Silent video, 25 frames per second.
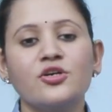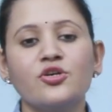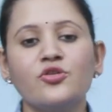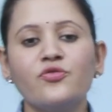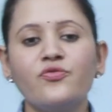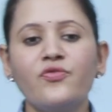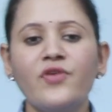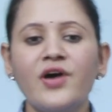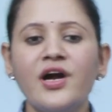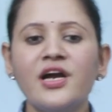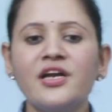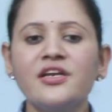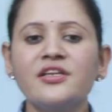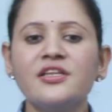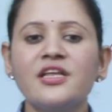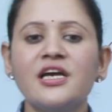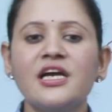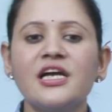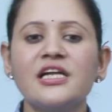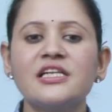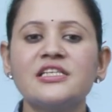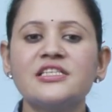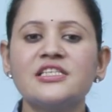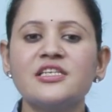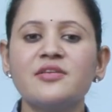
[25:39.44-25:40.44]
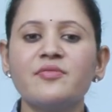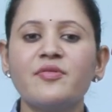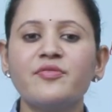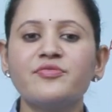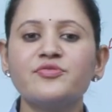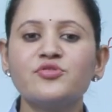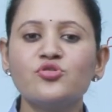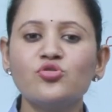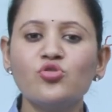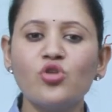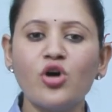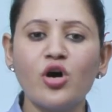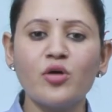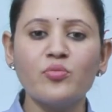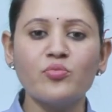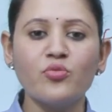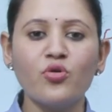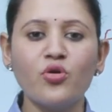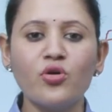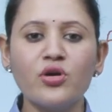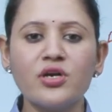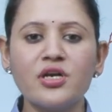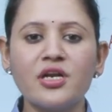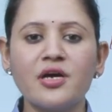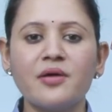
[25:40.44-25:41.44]
To find the LCM of 2 or
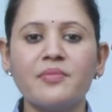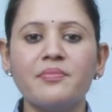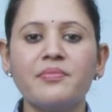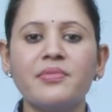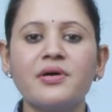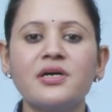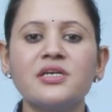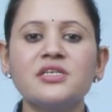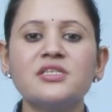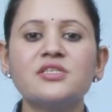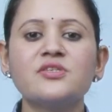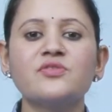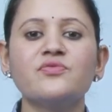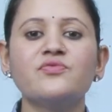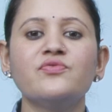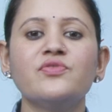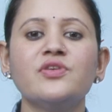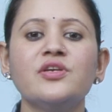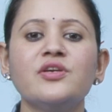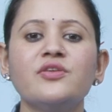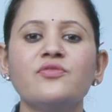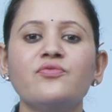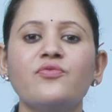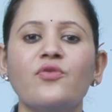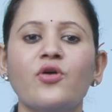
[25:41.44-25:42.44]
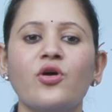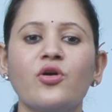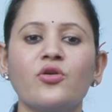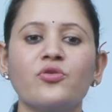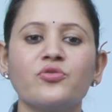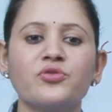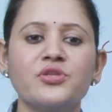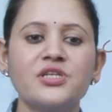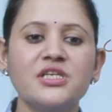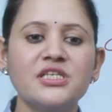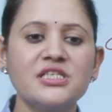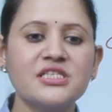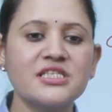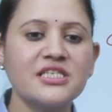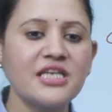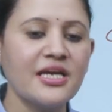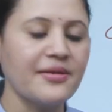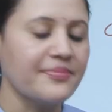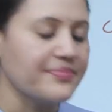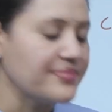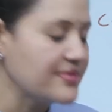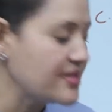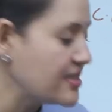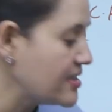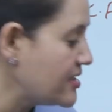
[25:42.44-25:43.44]
more numbers, we follow these
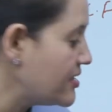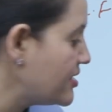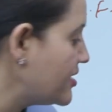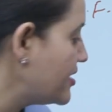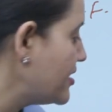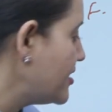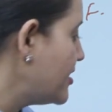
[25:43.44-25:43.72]
steps.